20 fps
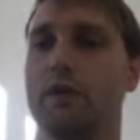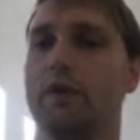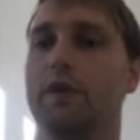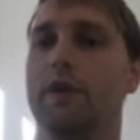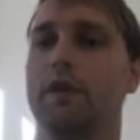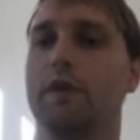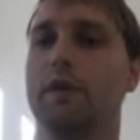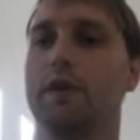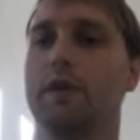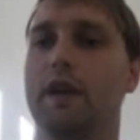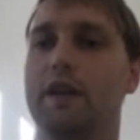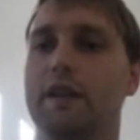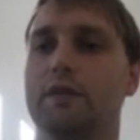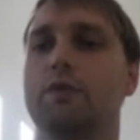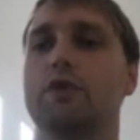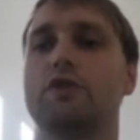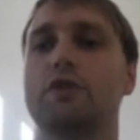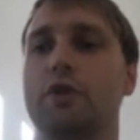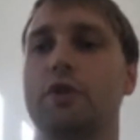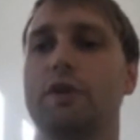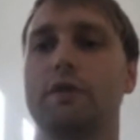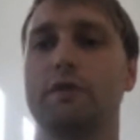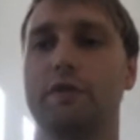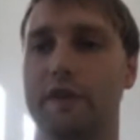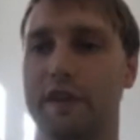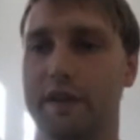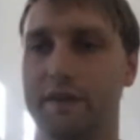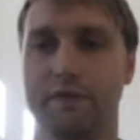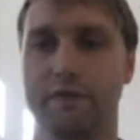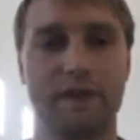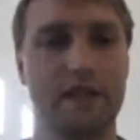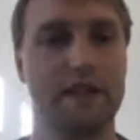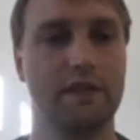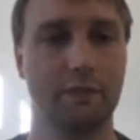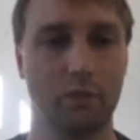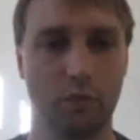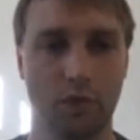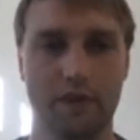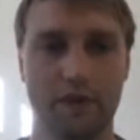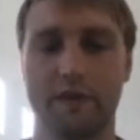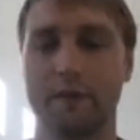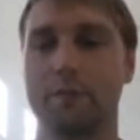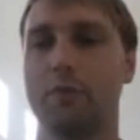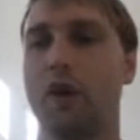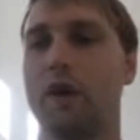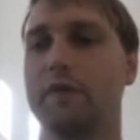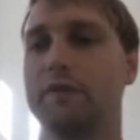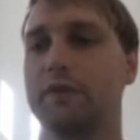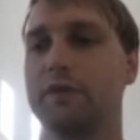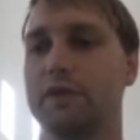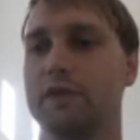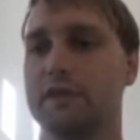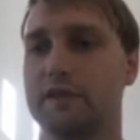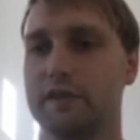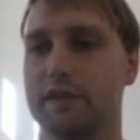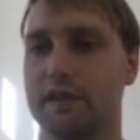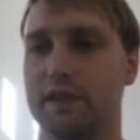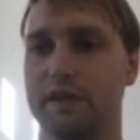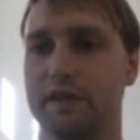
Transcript: and in return for that fee, what they offer is